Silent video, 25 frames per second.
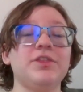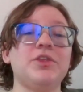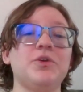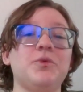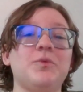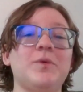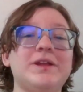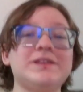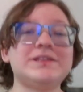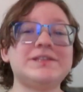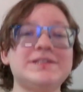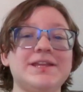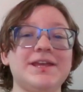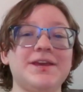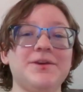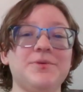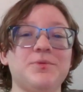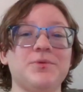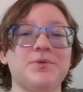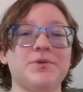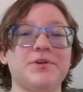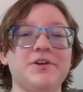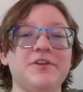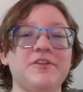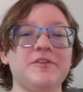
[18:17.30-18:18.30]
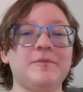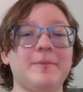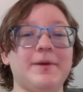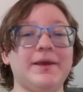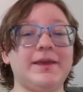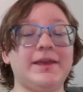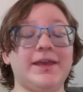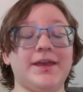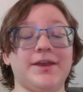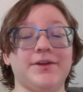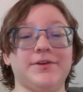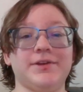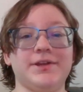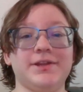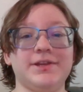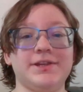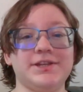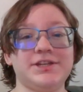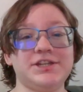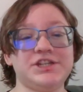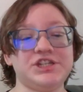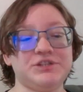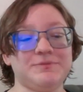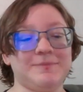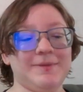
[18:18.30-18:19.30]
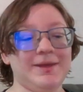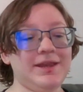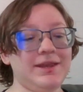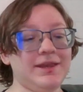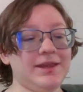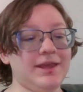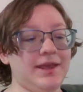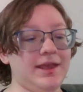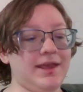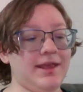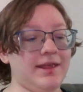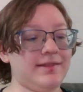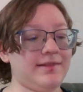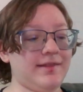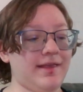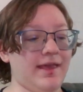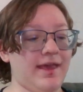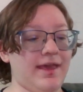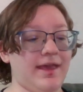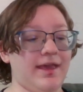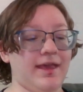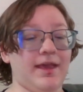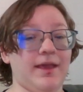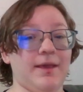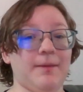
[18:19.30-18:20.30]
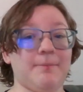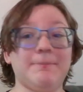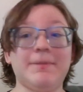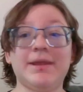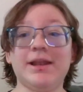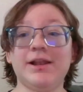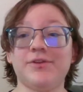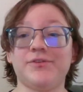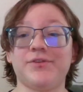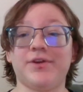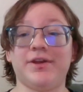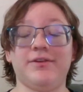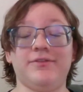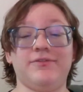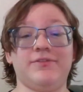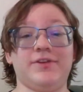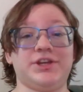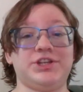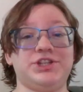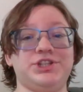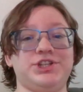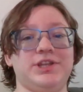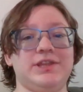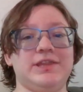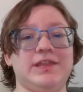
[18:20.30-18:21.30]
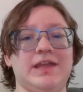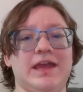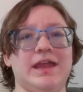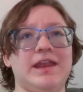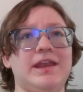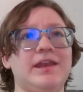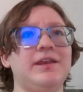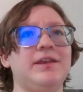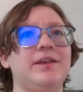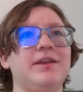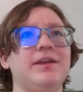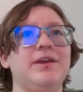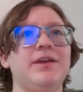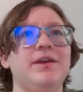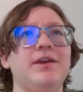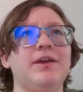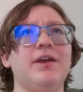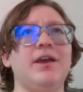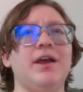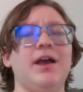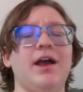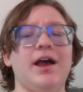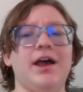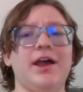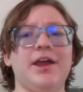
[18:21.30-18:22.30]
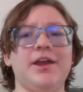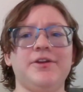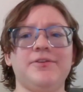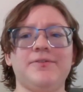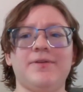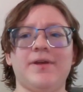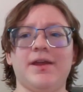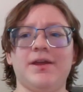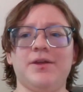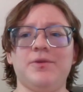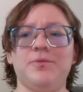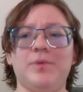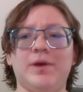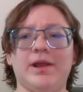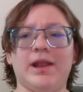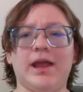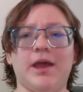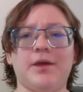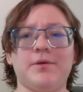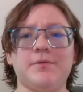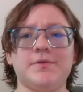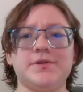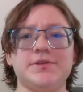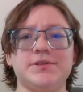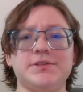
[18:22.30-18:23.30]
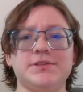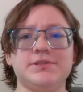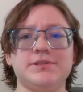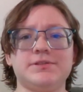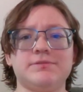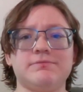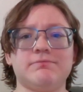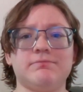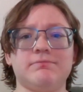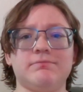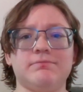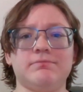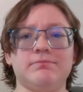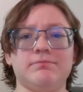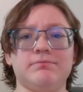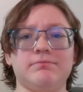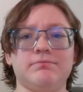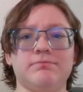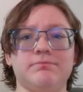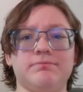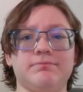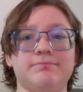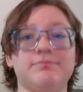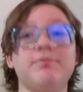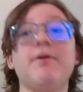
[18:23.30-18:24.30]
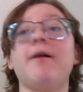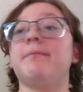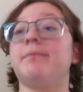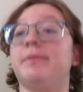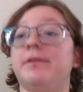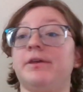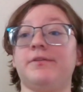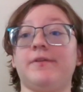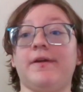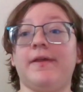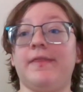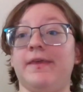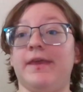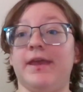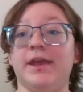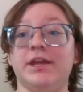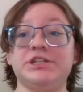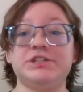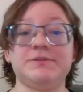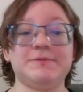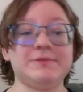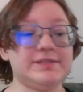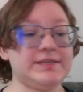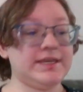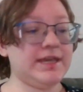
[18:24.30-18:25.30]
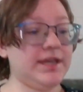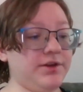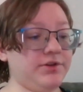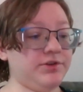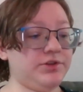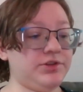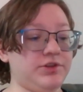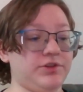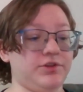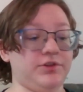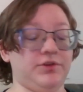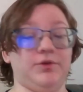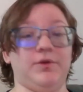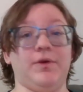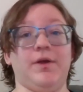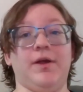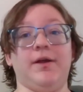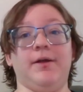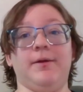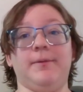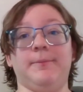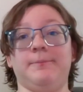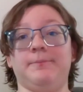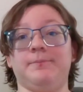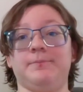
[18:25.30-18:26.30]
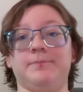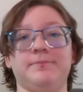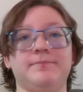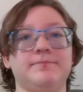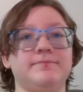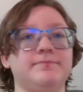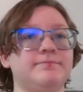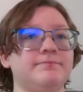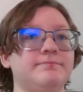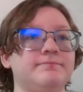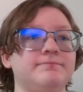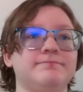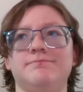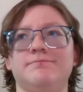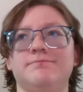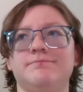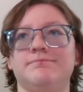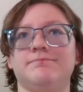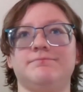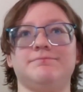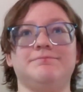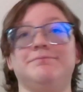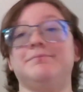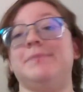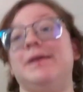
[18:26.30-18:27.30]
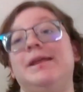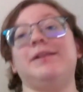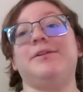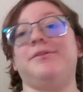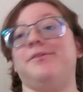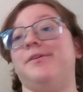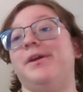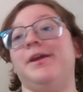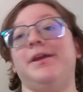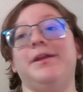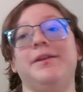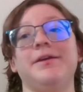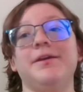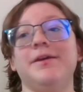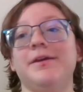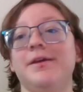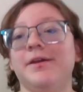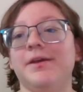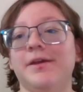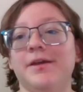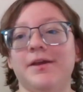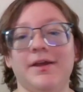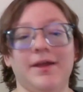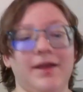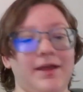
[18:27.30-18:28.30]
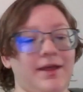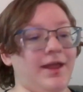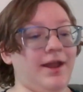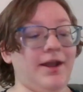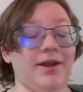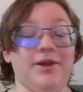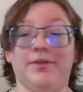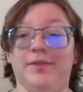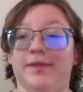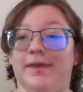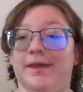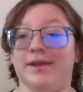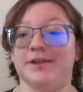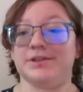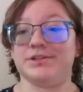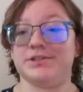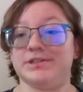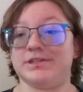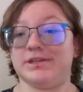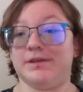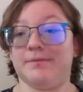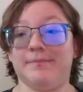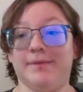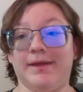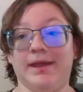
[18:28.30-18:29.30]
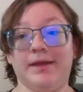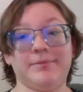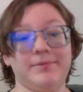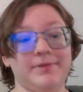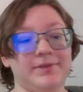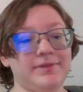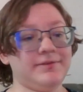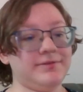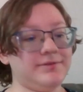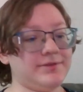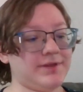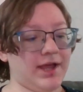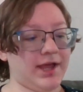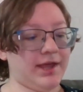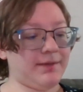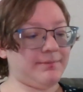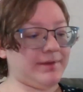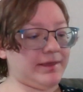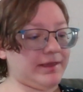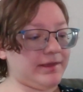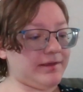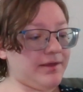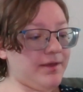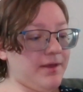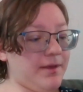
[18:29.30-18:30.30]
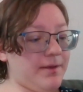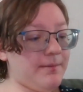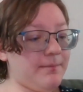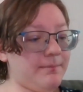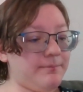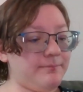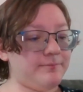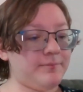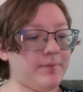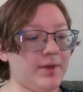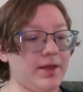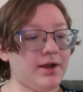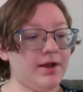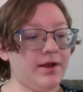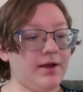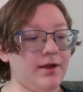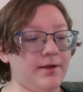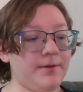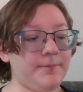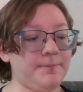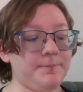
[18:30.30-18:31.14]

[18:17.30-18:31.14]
The Wednesday Wars by Gary D. Schmidt is a middle grade fiction that I read when I was probably around the age it was geared to, middle grade. I don't know the ages, I'm bad with timing. But,